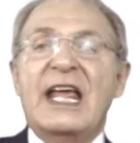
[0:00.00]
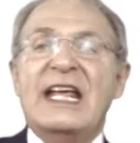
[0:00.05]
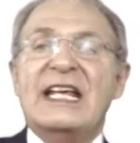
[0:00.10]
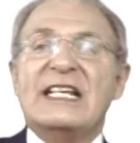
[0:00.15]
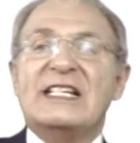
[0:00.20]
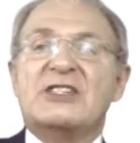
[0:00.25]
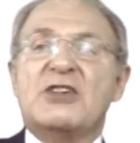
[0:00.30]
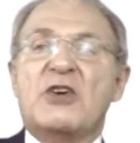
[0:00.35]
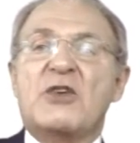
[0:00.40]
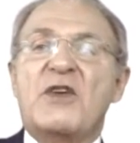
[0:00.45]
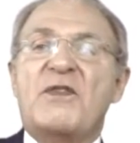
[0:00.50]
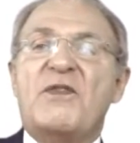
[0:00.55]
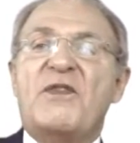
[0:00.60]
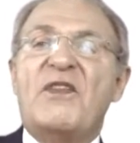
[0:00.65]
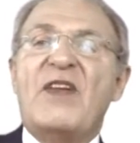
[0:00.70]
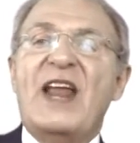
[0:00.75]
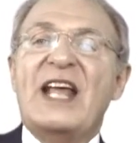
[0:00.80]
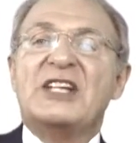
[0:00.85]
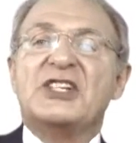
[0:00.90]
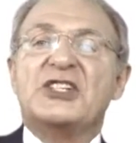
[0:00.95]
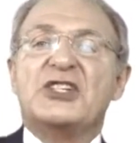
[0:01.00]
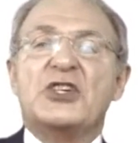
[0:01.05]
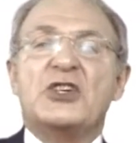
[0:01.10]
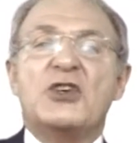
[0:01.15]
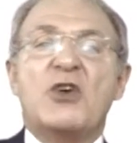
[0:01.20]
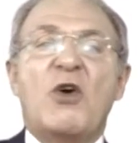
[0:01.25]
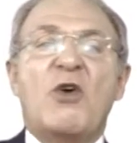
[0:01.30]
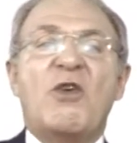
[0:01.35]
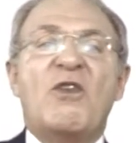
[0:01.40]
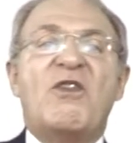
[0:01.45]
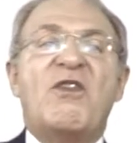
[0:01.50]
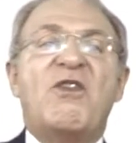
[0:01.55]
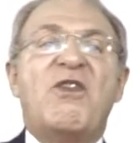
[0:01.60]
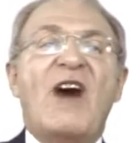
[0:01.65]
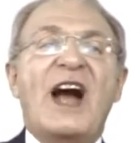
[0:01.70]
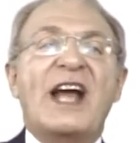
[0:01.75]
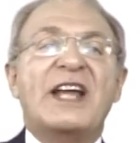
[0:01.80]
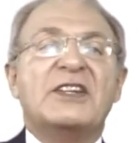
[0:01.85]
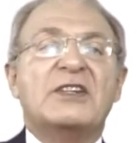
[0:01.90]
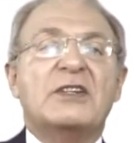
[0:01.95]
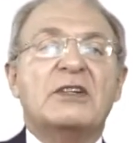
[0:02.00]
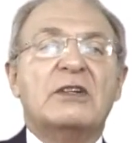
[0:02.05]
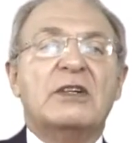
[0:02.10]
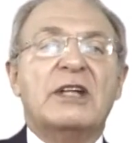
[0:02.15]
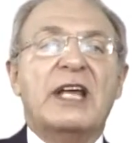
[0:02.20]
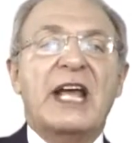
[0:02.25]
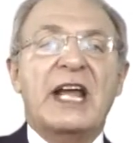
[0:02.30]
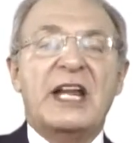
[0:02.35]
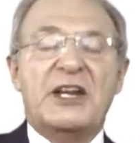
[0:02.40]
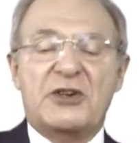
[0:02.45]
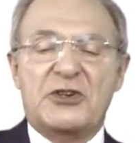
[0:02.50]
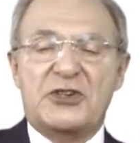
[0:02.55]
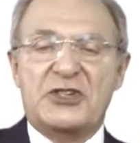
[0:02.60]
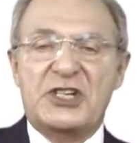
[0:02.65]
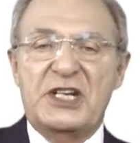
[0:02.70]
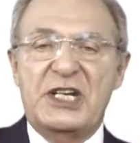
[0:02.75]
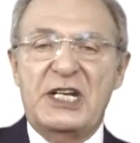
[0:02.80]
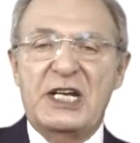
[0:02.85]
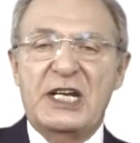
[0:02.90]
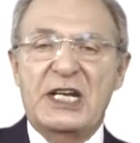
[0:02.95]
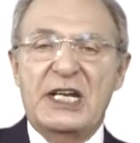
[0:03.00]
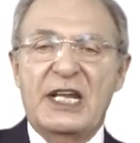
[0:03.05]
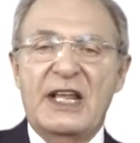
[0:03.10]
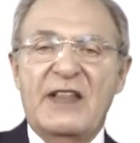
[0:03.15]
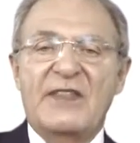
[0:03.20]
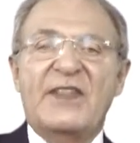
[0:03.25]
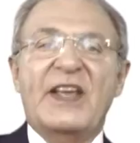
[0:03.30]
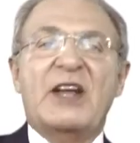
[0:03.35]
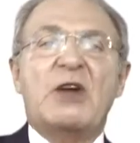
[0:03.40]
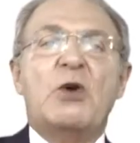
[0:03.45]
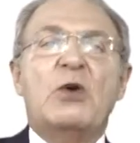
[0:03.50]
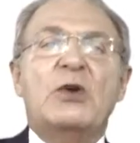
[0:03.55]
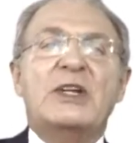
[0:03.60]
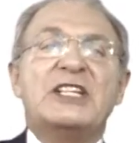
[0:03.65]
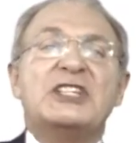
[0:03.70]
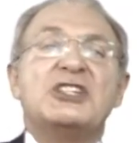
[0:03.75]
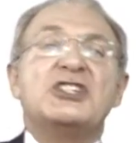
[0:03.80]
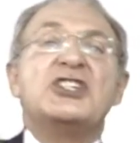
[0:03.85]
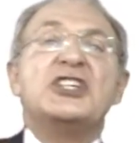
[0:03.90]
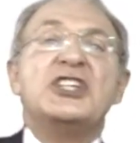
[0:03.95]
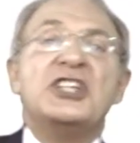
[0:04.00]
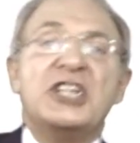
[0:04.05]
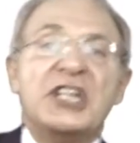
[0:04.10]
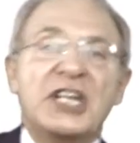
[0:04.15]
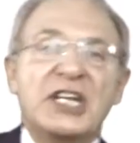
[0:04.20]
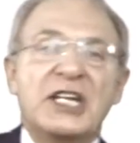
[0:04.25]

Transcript: is a reflection of vital energy. They call it qi.